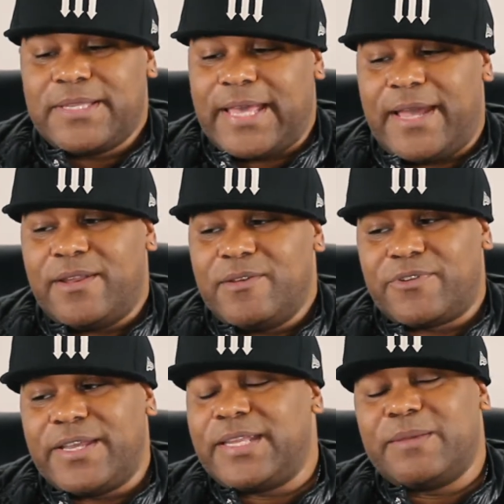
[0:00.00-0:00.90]
that
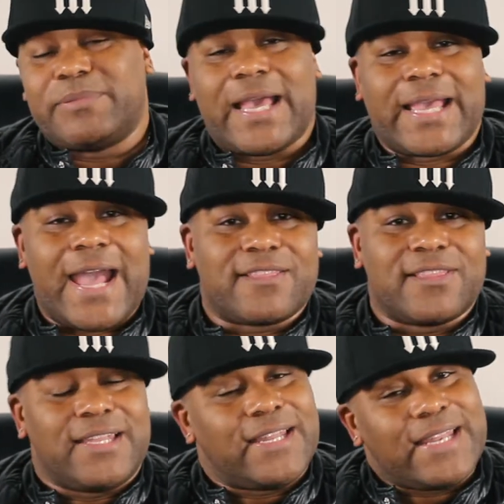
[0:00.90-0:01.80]
for any black
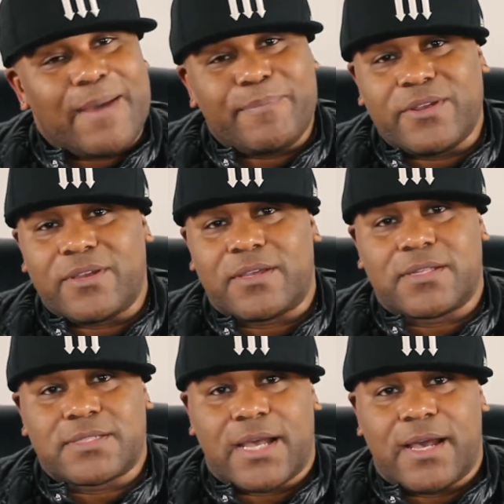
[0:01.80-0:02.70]
athlete in that period
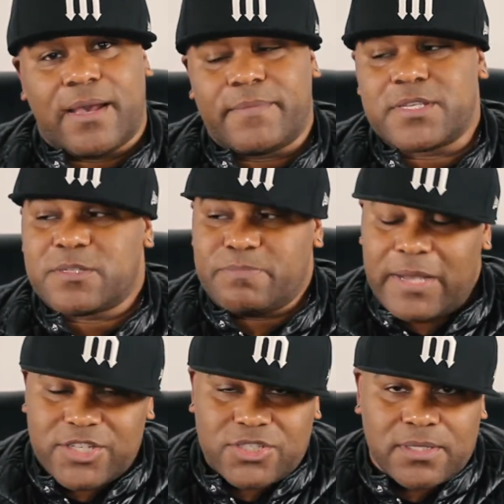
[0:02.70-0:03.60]
of time,
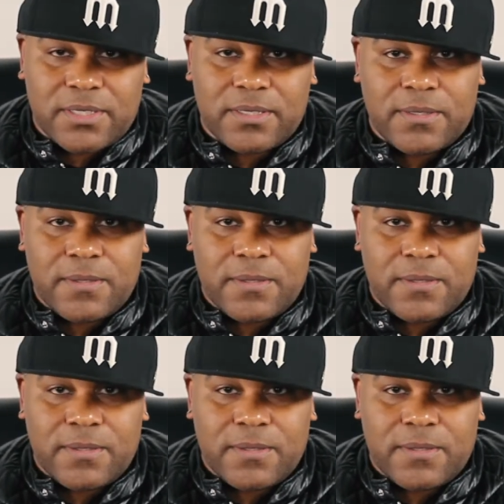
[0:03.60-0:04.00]
especially,